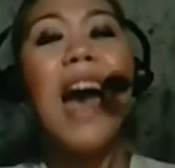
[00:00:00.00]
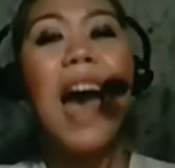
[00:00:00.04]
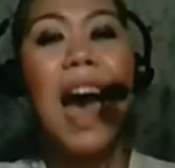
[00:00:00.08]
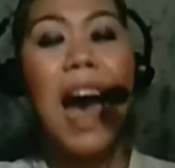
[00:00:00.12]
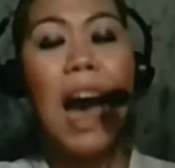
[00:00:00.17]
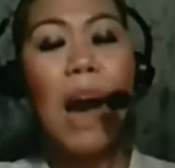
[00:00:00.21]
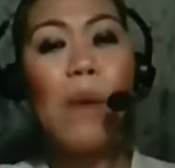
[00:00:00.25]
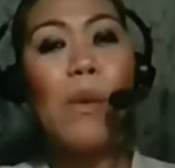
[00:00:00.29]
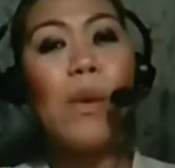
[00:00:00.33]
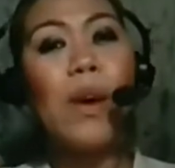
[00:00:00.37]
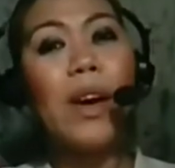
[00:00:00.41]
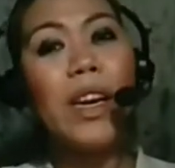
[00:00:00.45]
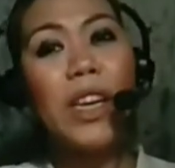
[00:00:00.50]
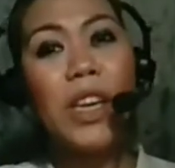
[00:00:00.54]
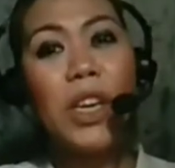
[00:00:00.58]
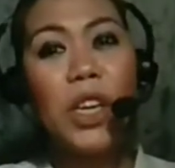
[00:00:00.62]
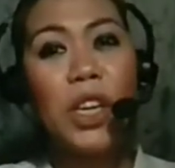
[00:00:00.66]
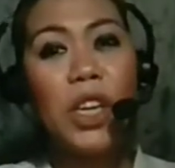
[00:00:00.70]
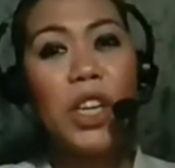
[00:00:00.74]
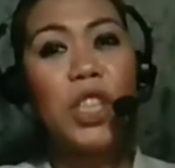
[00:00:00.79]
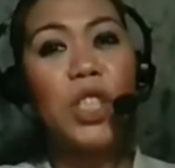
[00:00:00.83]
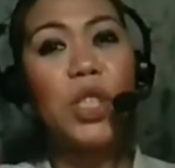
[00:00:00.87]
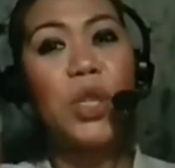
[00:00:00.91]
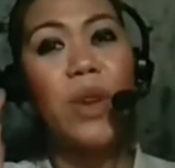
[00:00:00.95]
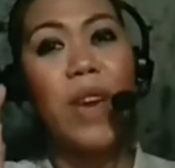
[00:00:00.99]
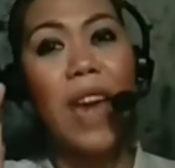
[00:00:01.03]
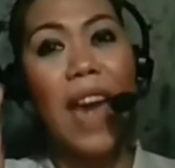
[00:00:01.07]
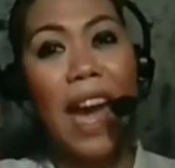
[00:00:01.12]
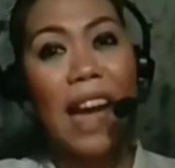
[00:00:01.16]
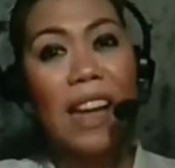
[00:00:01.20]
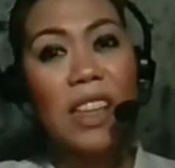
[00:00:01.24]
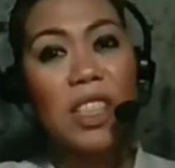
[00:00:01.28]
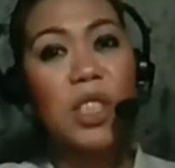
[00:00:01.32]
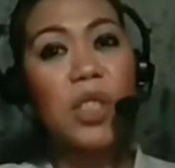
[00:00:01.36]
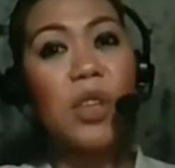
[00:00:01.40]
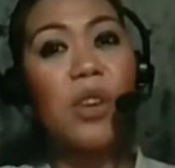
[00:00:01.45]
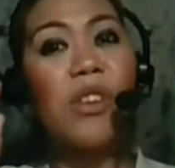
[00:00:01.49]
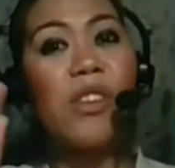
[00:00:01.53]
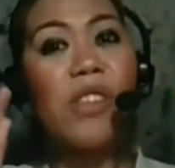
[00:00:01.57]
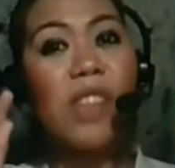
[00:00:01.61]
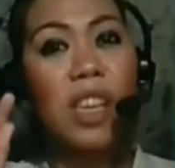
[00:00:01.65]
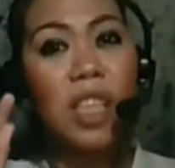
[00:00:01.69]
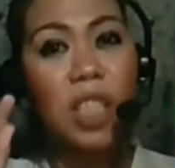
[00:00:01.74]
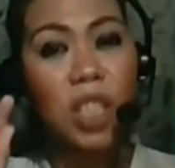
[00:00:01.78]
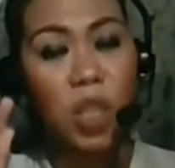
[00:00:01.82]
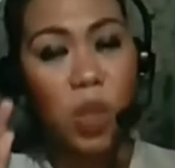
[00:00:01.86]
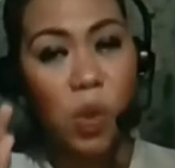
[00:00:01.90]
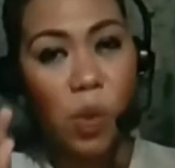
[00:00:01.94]
I want you to answer
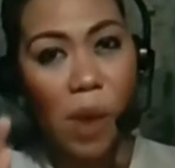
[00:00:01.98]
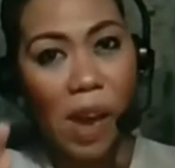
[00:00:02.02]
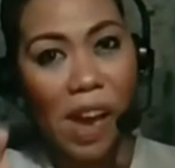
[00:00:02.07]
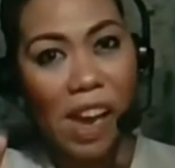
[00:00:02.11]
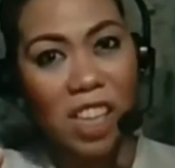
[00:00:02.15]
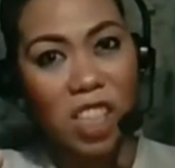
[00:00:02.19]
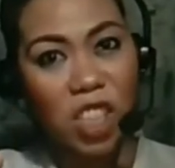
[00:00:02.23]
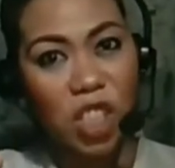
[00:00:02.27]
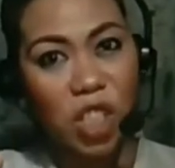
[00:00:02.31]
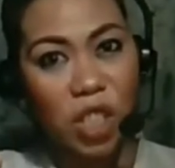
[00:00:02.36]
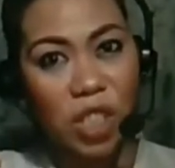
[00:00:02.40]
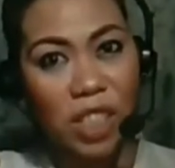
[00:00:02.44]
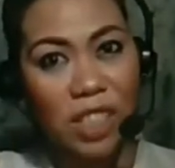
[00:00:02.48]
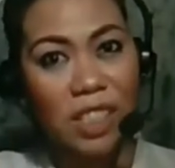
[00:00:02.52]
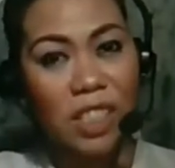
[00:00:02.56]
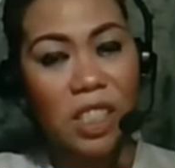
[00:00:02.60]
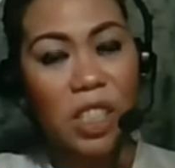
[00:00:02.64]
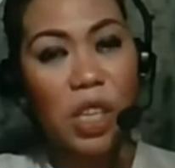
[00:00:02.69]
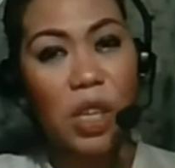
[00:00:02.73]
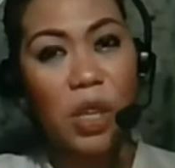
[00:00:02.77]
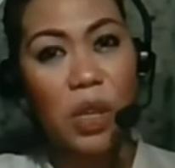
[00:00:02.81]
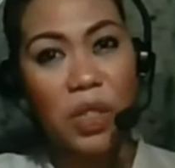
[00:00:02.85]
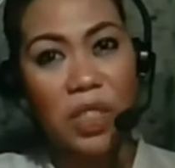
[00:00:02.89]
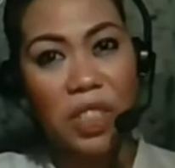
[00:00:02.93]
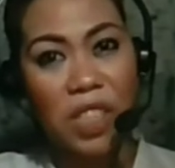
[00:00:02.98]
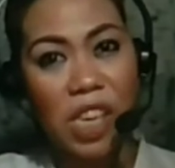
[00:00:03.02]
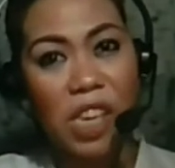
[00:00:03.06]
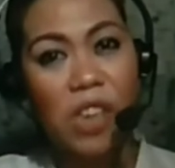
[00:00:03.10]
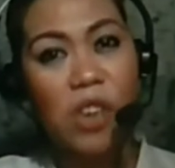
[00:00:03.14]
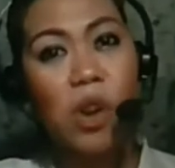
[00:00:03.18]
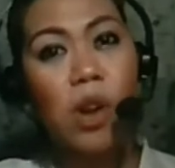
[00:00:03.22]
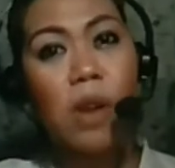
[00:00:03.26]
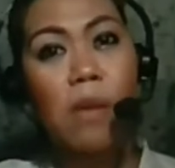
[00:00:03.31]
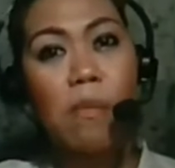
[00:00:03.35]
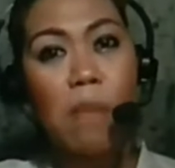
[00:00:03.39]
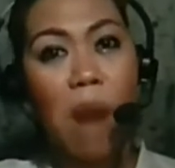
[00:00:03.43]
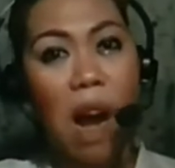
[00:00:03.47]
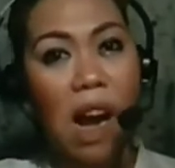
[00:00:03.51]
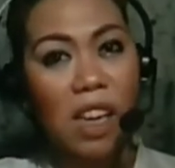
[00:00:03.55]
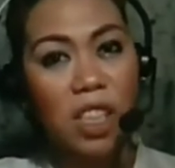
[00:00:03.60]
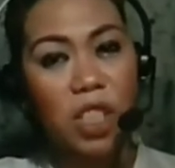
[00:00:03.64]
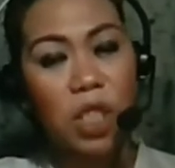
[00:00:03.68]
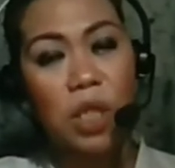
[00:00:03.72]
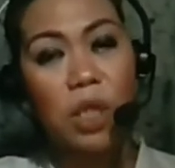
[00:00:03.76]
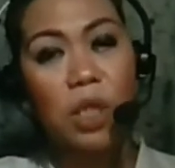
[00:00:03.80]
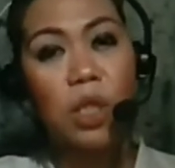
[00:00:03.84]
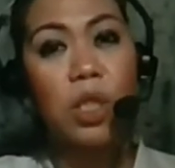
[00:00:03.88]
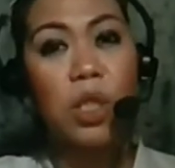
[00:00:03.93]
these questions using your
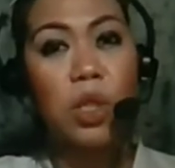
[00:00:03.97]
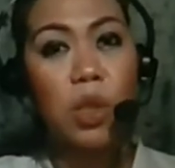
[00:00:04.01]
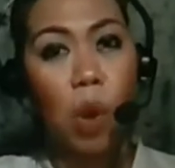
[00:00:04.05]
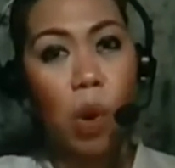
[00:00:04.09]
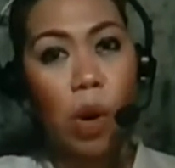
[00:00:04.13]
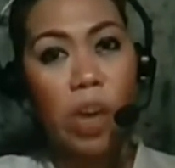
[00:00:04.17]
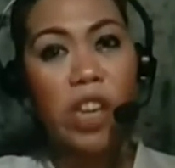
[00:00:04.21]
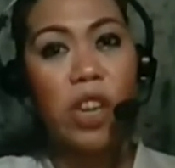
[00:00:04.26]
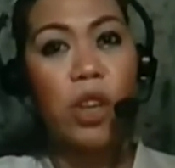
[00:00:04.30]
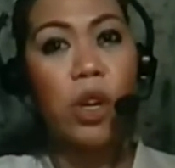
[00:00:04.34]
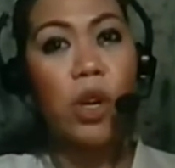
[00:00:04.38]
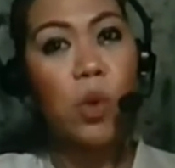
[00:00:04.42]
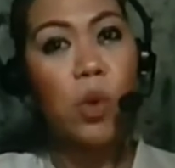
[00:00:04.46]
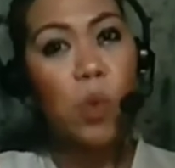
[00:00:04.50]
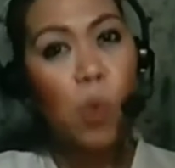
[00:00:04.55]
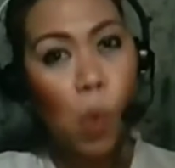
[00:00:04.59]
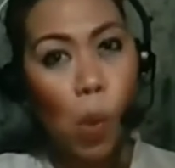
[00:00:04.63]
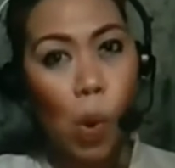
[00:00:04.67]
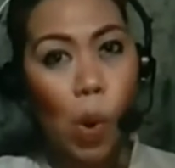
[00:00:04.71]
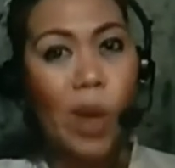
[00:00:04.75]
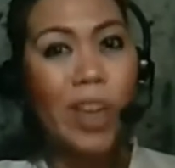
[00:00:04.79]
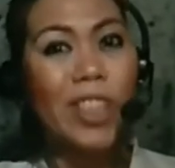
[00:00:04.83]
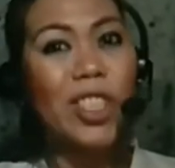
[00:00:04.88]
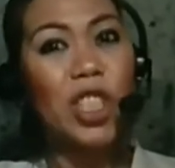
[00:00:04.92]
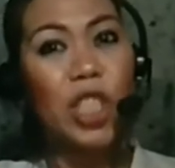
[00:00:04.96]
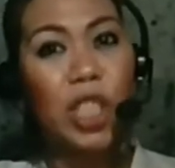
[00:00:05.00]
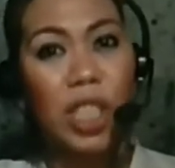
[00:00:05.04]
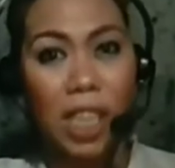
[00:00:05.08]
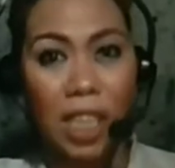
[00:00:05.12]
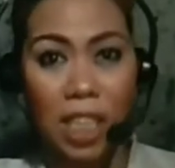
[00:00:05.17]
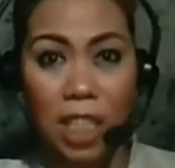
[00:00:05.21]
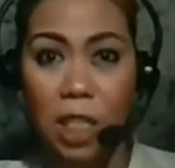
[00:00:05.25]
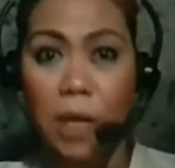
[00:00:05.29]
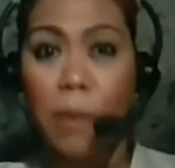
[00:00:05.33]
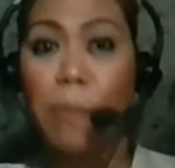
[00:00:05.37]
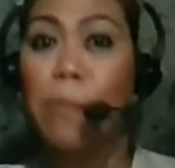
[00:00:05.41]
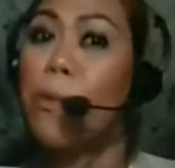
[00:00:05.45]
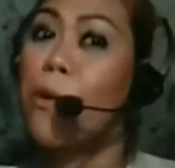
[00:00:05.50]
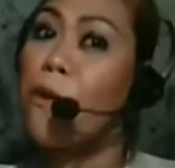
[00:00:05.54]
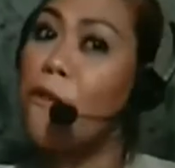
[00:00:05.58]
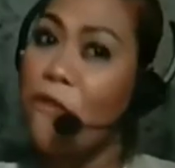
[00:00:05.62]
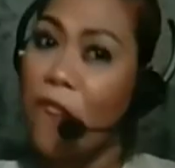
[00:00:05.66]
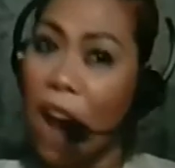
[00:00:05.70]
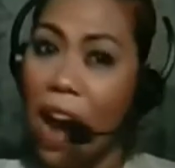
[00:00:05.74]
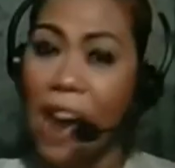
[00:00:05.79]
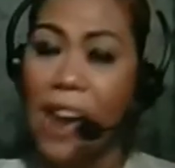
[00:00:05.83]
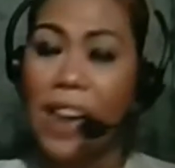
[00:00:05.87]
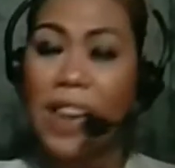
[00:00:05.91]
modules or your worksheets
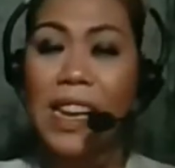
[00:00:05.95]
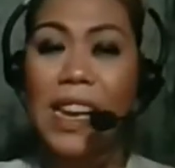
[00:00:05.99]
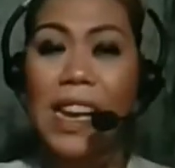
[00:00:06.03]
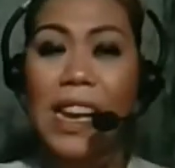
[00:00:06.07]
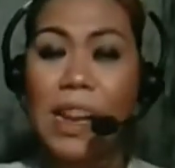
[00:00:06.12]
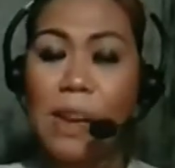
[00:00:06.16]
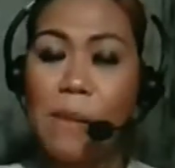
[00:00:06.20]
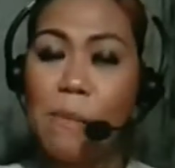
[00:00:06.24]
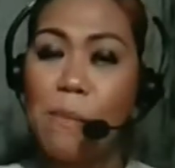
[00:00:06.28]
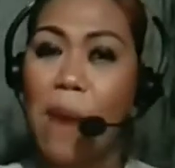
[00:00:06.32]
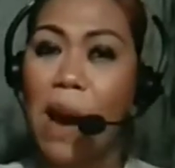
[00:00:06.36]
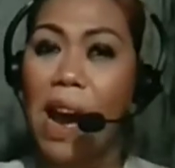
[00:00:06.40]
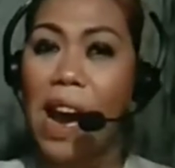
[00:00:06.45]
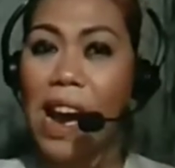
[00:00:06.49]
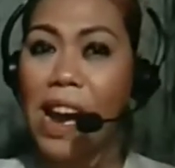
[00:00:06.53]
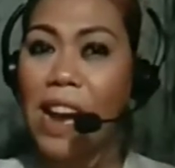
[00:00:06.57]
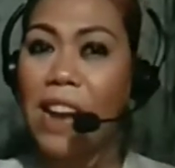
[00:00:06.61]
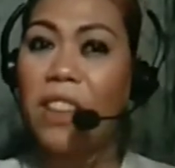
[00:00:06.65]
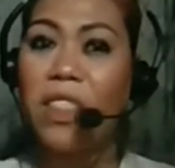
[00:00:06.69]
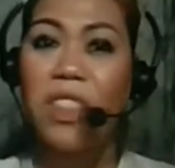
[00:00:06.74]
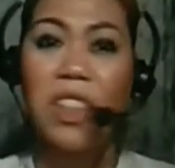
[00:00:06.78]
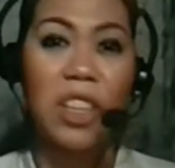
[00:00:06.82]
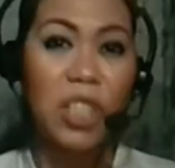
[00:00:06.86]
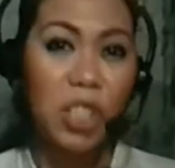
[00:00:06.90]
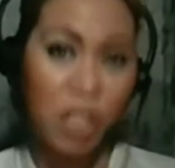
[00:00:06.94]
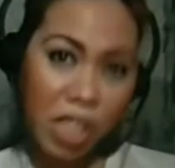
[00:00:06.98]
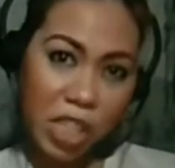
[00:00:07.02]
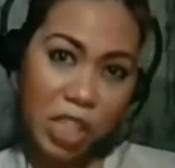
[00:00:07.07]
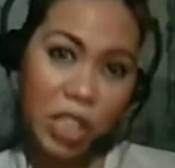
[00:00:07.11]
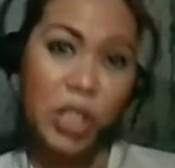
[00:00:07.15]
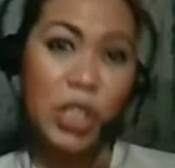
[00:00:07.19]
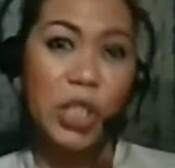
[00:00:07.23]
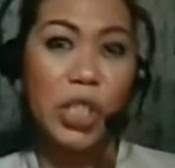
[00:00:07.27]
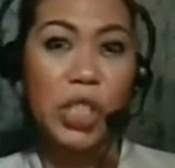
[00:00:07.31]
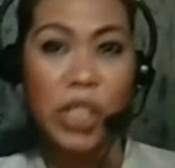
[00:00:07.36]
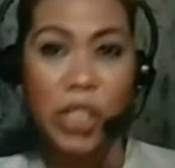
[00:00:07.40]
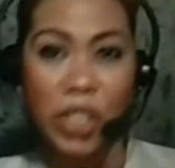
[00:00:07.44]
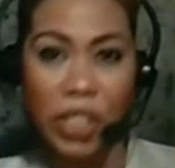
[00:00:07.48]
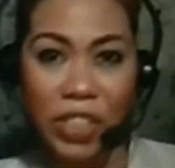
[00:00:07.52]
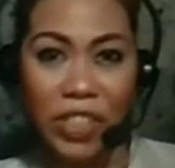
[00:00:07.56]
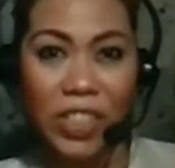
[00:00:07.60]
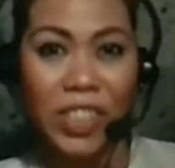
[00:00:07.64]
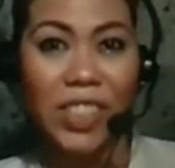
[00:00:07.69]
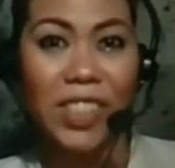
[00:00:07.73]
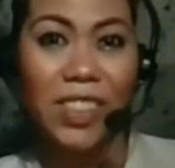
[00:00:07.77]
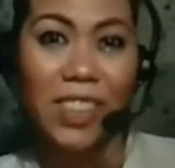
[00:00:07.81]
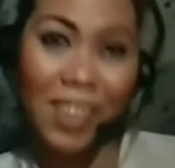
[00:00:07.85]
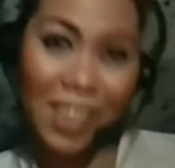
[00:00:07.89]
provided by the
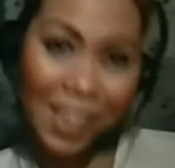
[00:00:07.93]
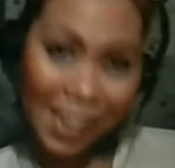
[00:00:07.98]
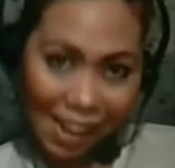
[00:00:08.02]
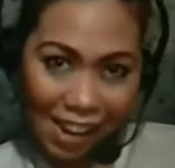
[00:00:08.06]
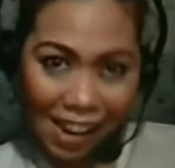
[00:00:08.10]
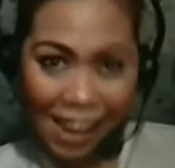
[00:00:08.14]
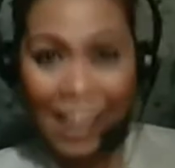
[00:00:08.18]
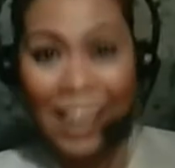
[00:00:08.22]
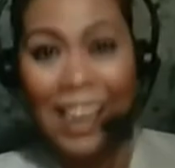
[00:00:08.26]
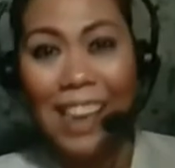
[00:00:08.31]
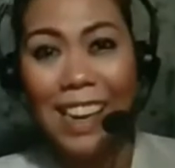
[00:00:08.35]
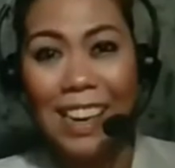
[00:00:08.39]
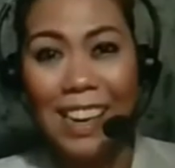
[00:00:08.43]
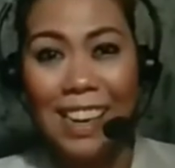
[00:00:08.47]
teachers, okay?